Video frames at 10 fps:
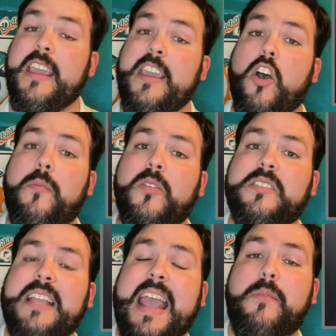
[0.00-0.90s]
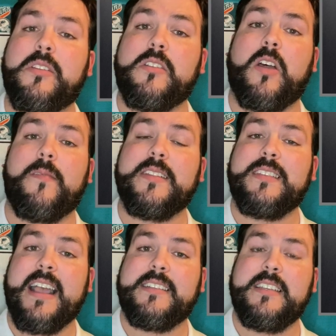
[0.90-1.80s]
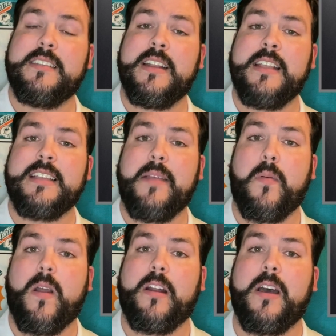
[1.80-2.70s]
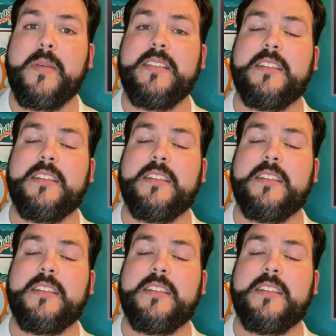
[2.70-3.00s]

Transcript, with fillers: He almost signed with the Dolphins last season, as I brought up.